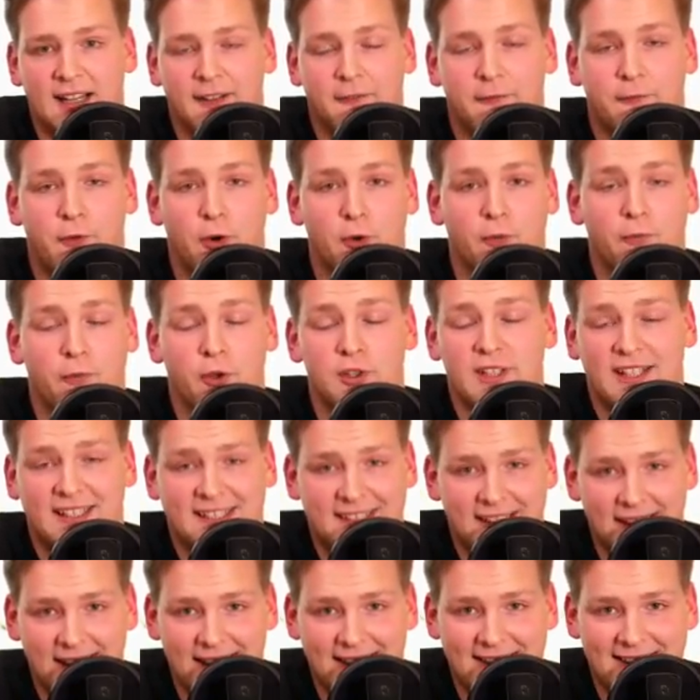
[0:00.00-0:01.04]
vo
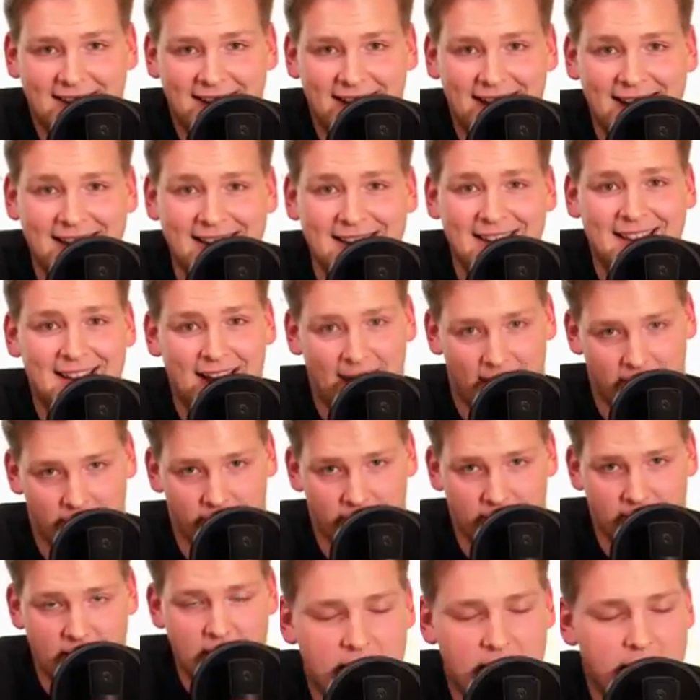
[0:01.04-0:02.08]
volatility in
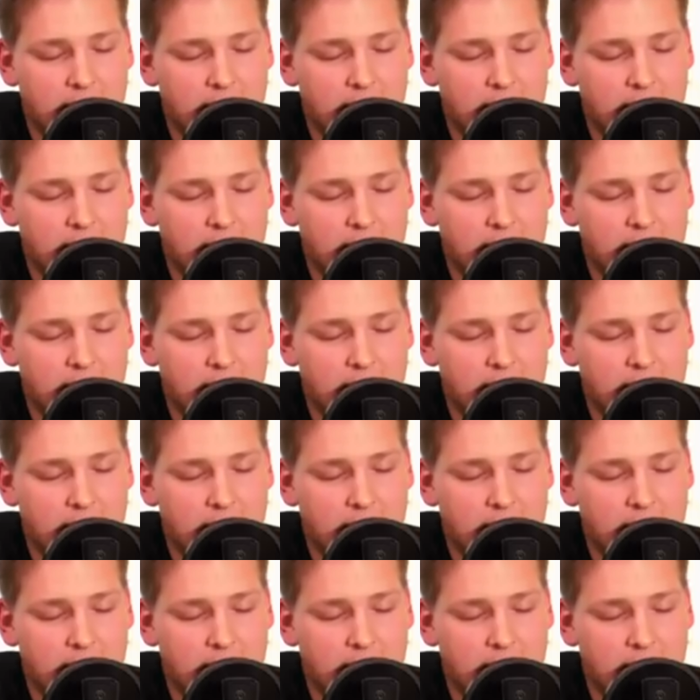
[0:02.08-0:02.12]
Tether,